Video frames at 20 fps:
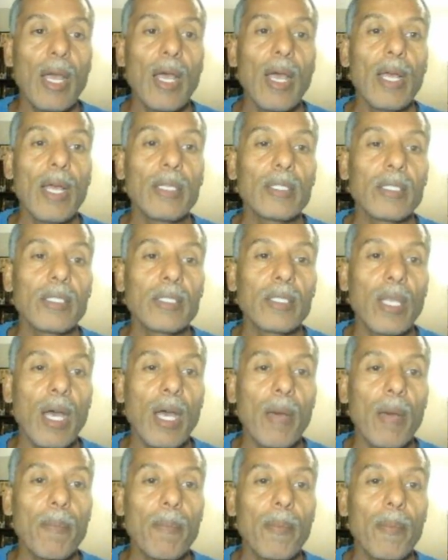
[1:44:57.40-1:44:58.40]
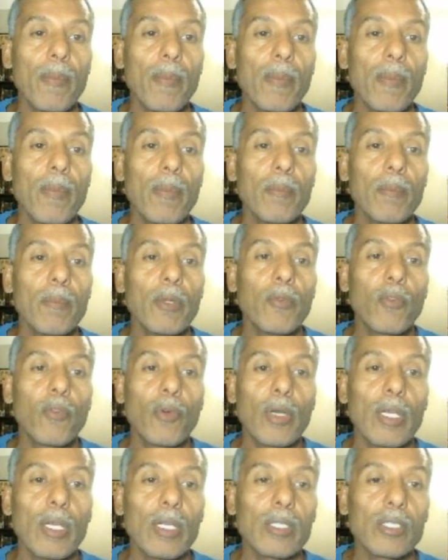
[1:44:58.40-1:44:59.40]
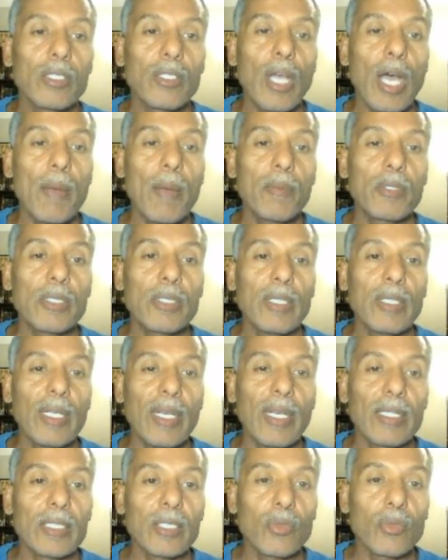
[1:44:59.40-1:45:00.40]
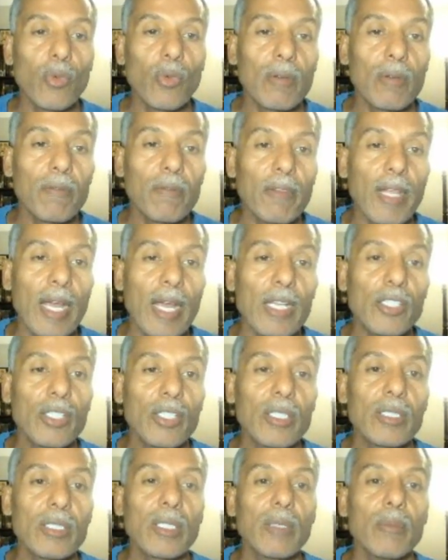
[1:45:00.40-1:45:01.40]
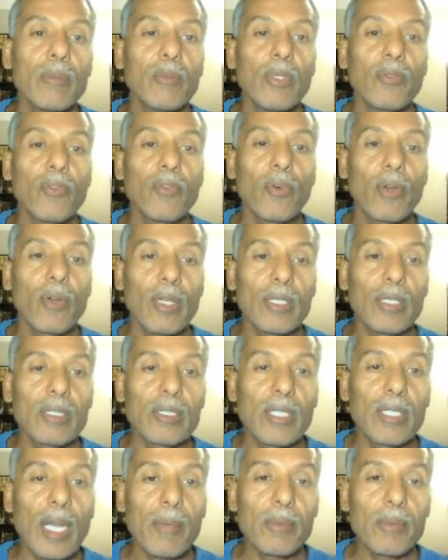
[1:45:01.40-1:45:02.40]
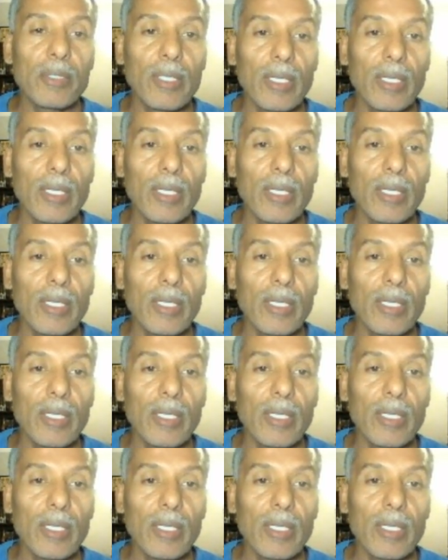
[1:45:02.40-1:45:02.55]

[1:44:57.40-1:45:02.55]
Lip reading: and stop. Before it stops, the next one flashes. Before it stops,